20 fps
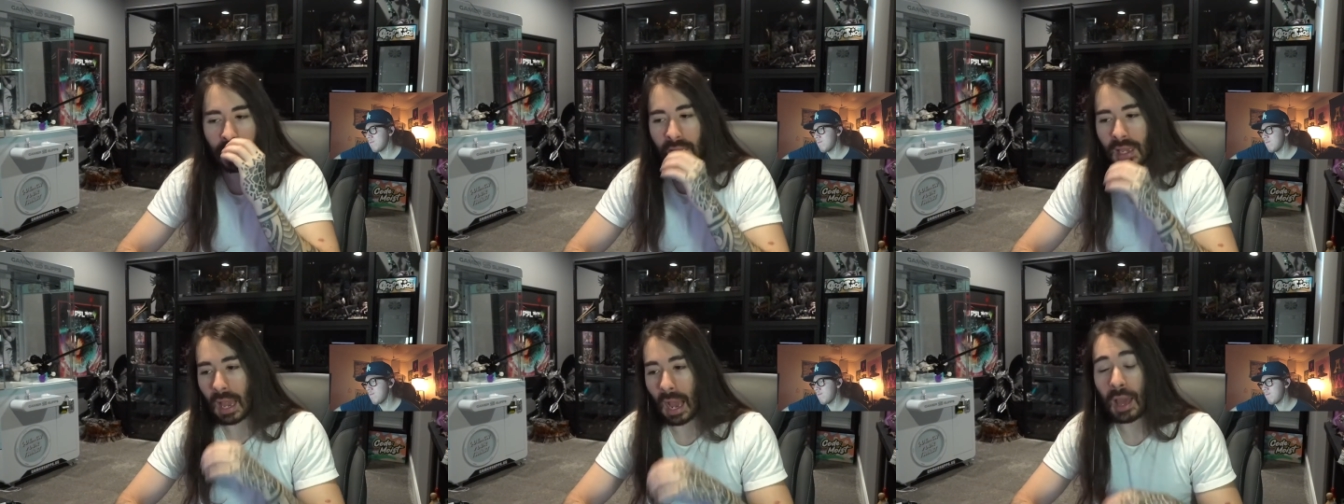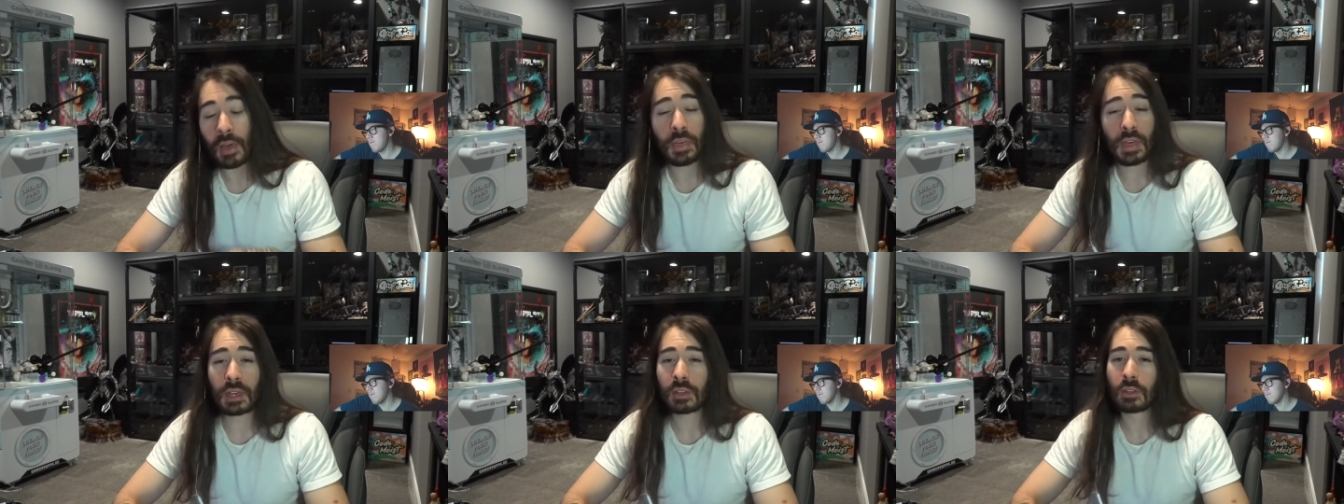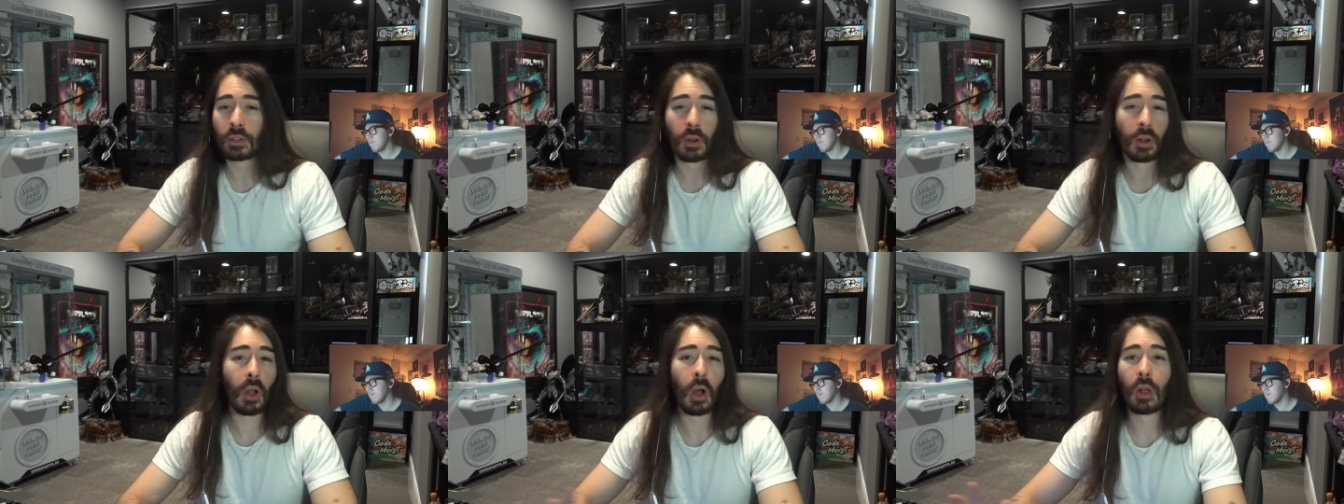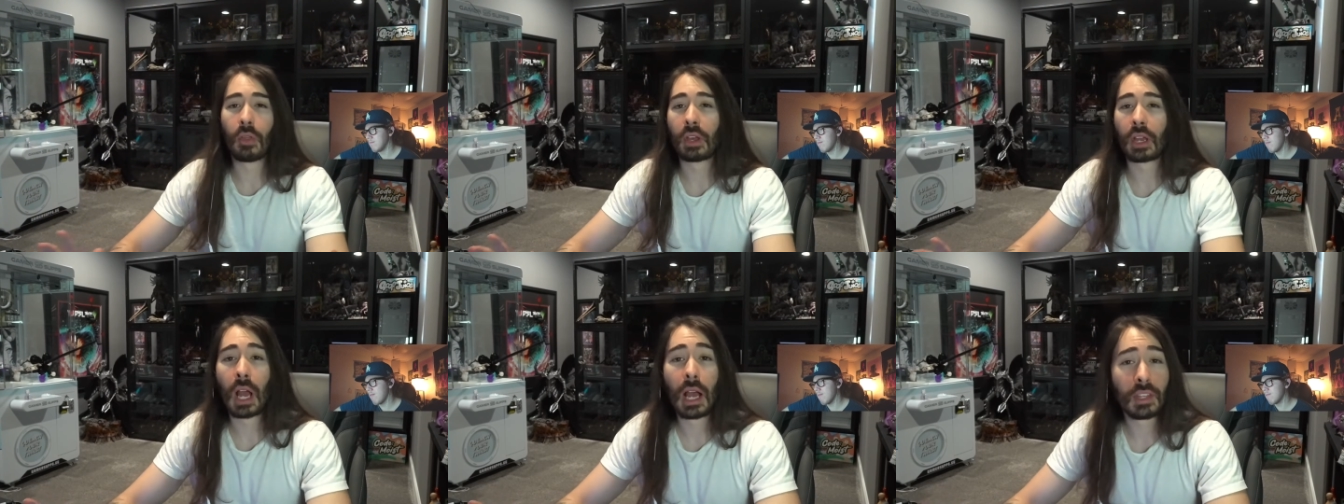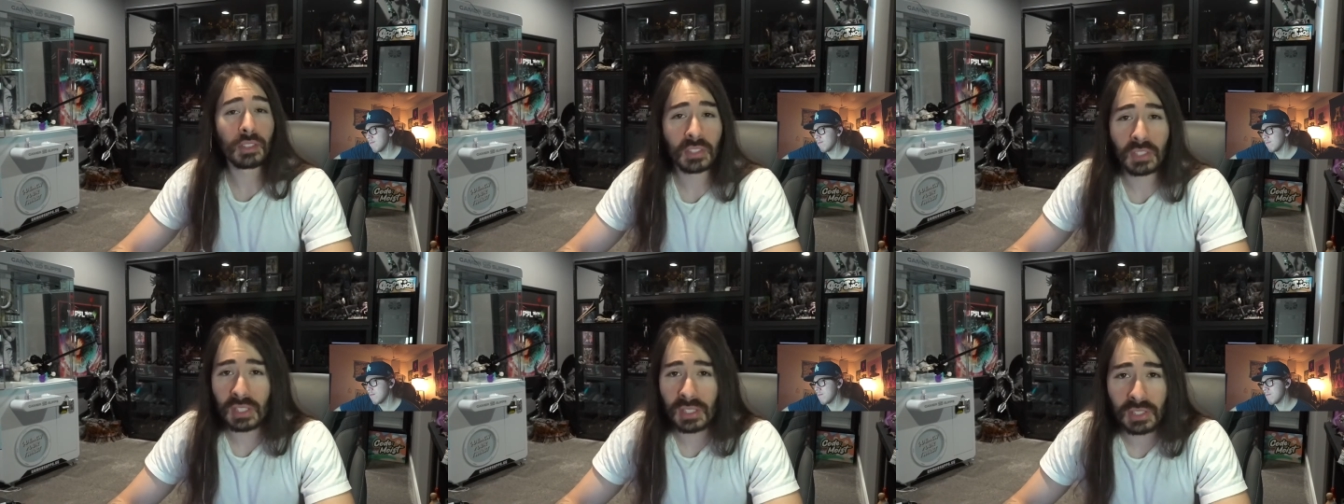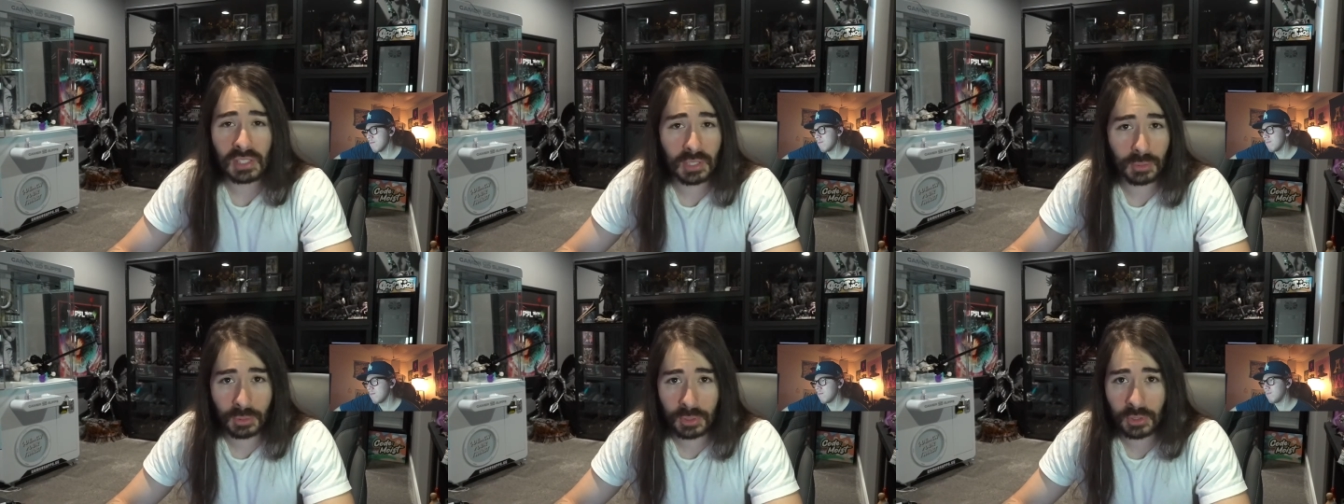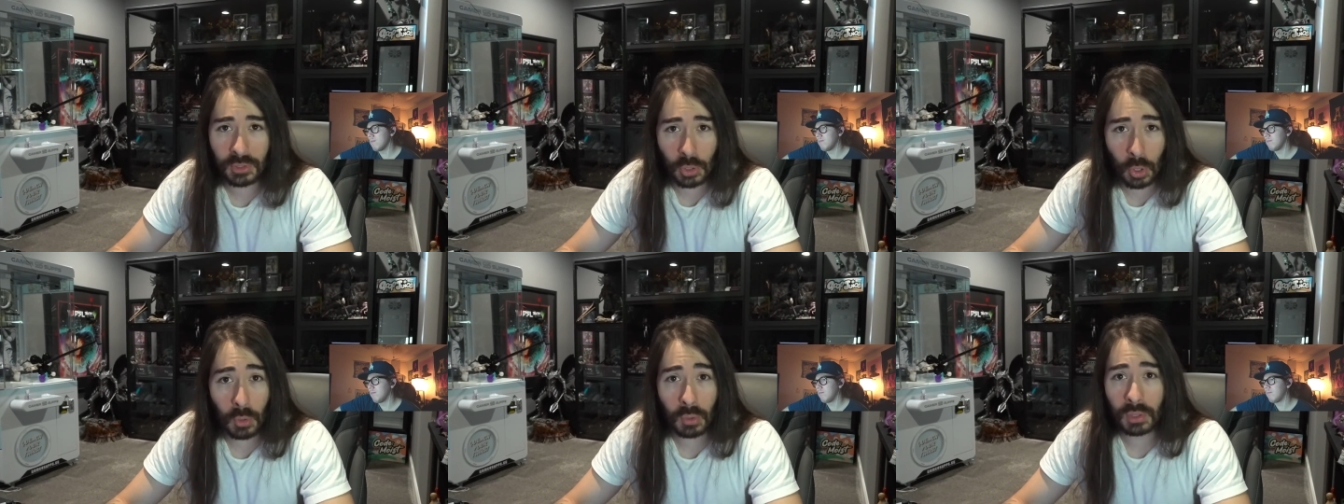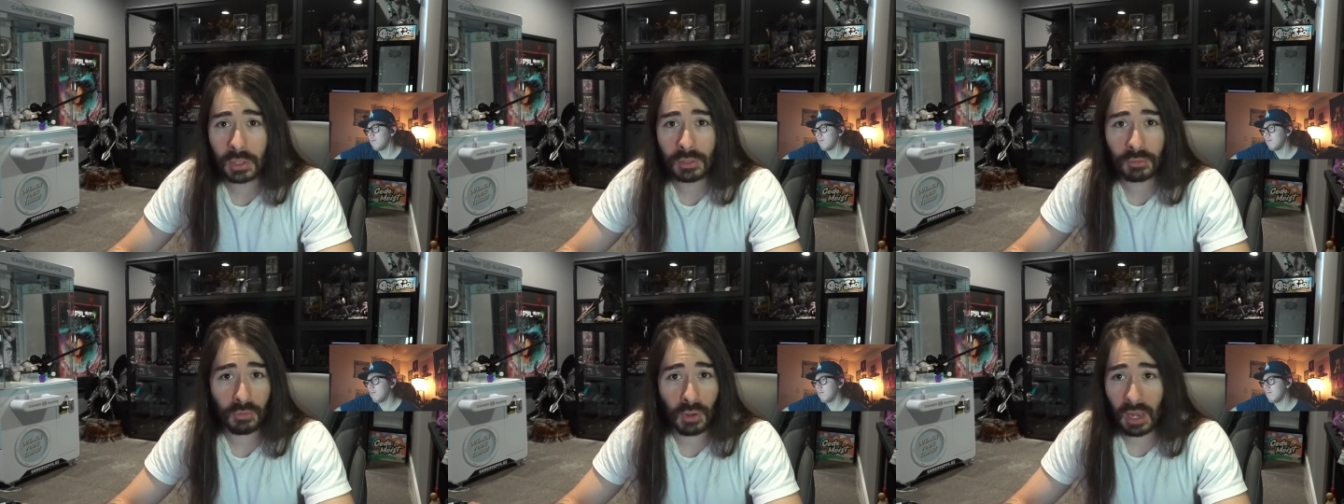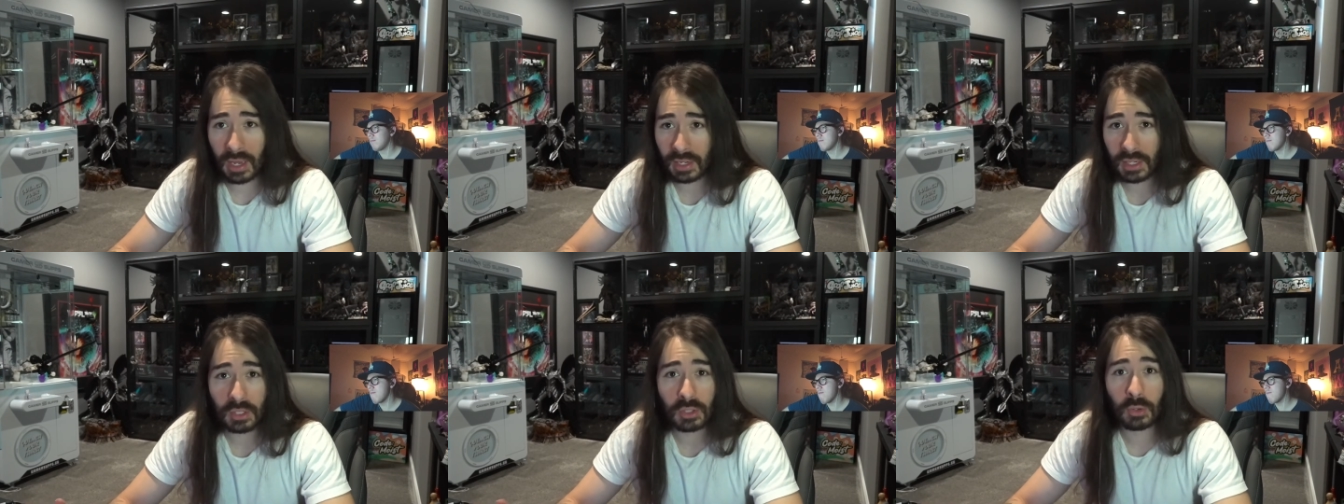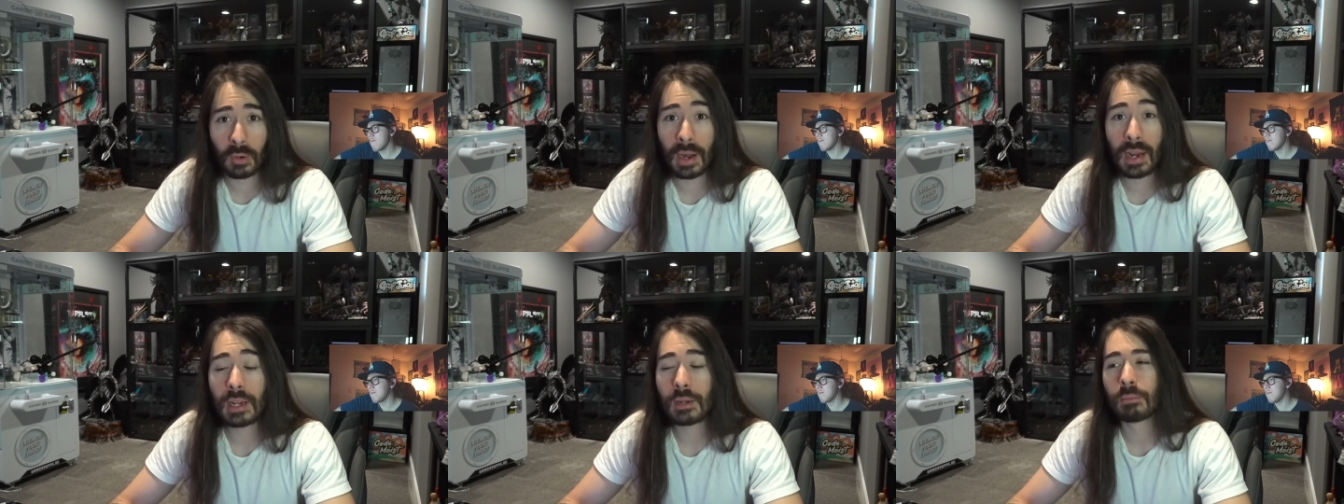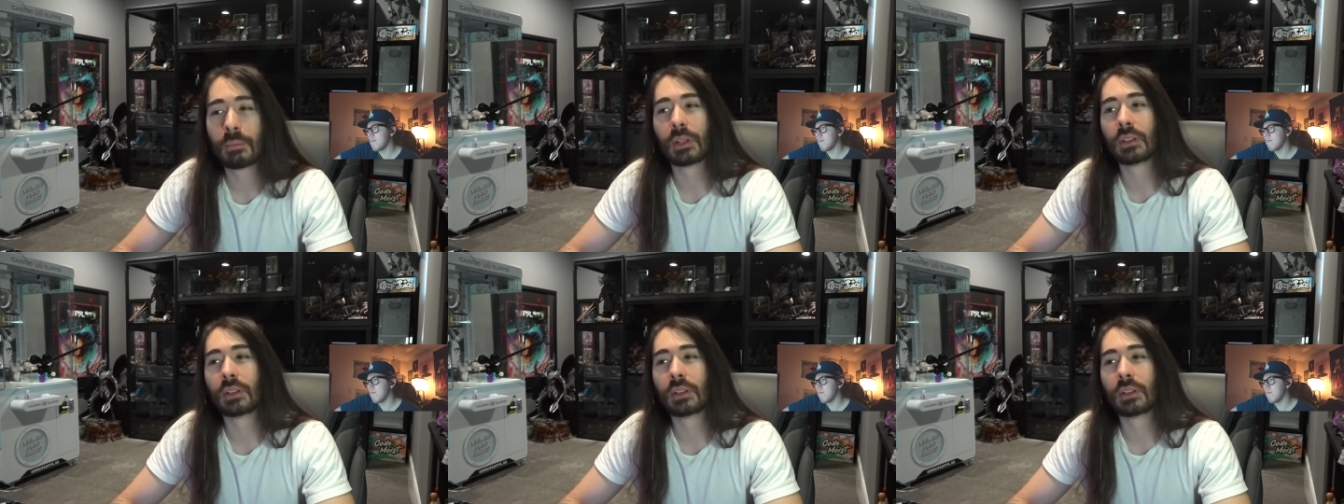I think during all the cutscenes it was totally fine and great,